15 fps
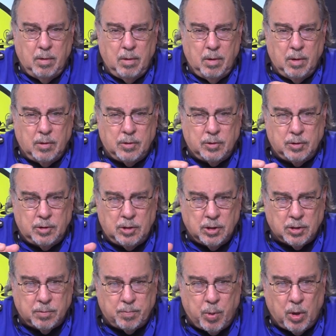it's
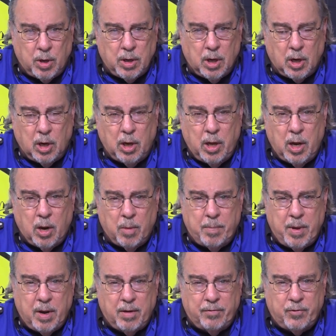just pulling a little
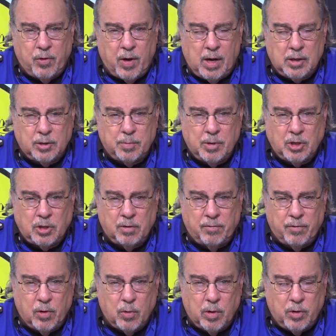bit of transmission
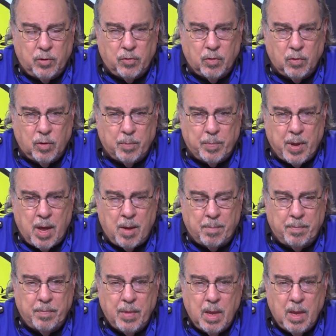fluid through the pump,